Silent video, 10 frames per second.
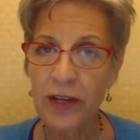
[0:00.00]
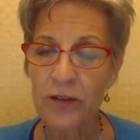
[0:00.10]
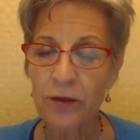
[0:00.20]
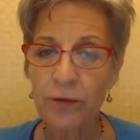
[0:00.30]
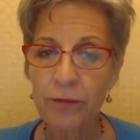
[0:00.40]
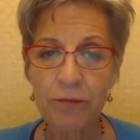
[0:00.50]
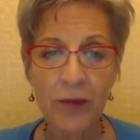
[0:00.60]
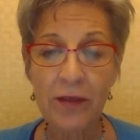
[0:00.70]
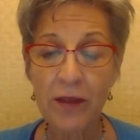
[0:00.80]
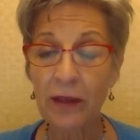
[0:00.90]
answered,
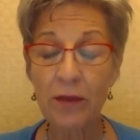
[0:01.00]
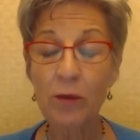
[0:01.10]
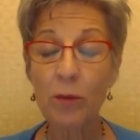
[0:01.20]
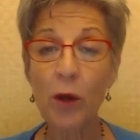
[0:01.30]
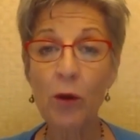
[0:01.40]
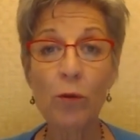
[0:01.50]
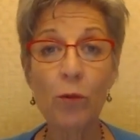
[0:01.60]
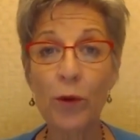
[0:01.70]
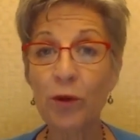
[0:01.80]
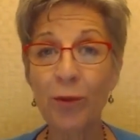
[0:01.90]
and then let them know
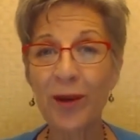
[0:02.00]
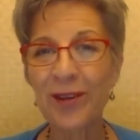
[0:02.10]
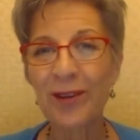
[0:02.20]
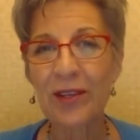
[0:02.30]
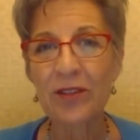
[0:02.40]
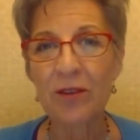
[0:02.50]
when you're ready to get